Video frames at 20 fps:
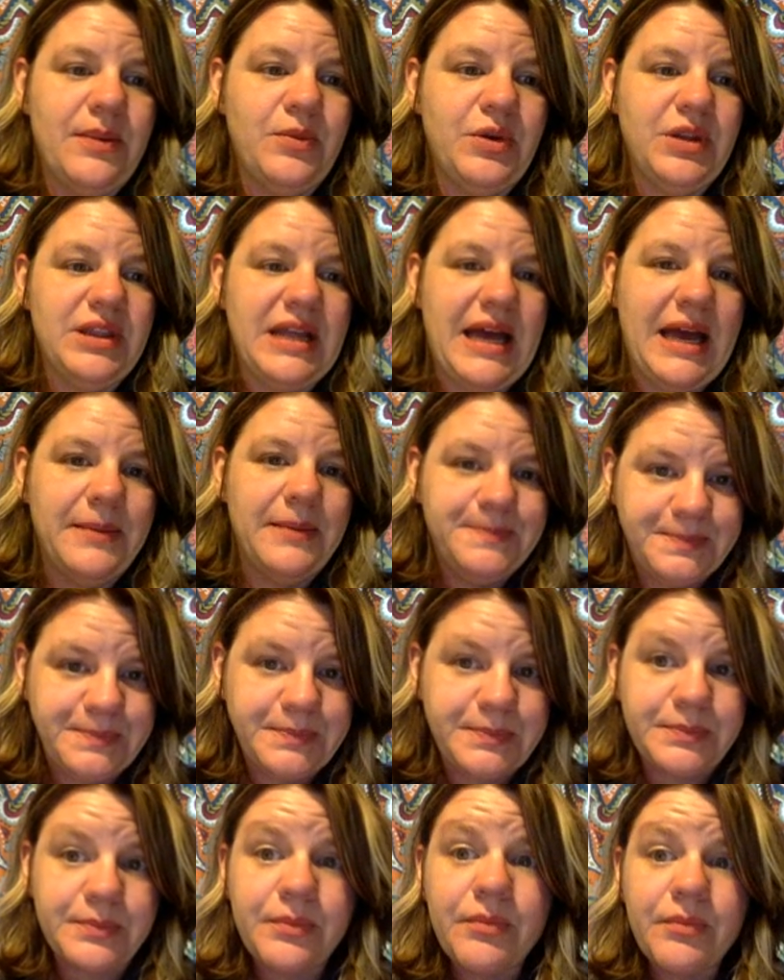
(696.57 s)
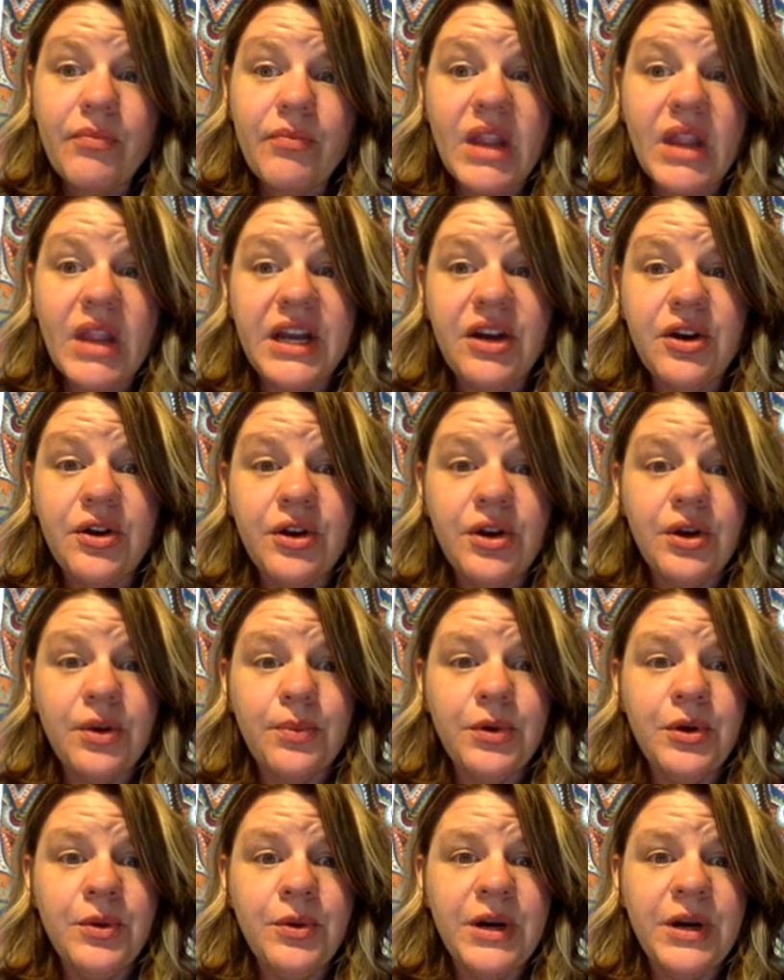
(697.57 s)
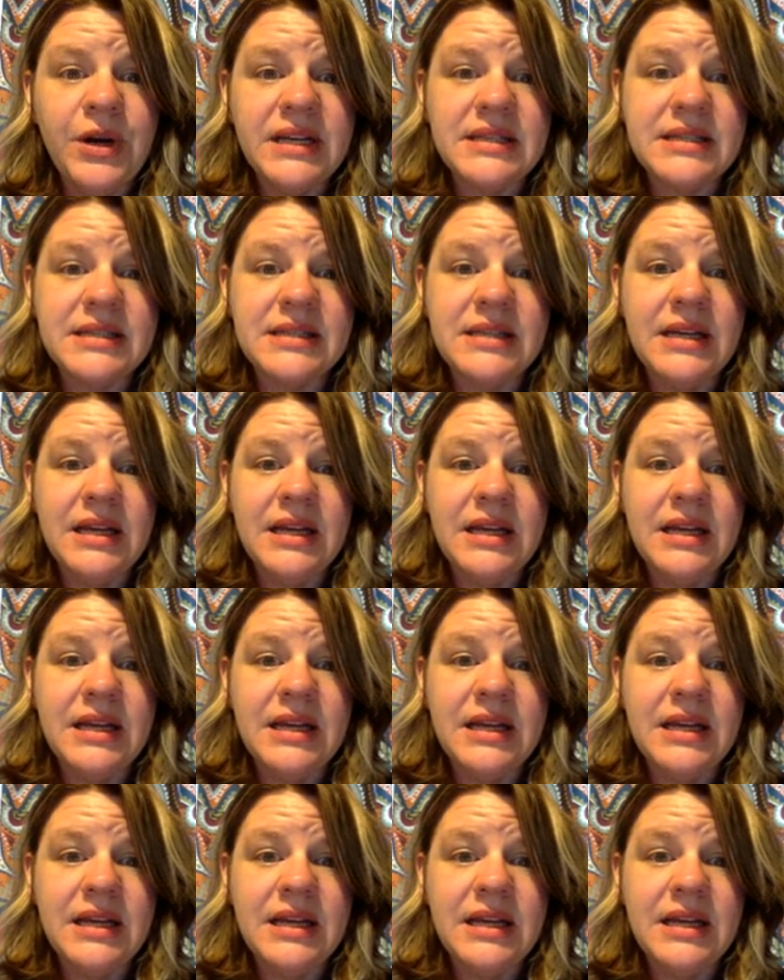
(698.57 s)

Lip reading: that. Here are your rubrics.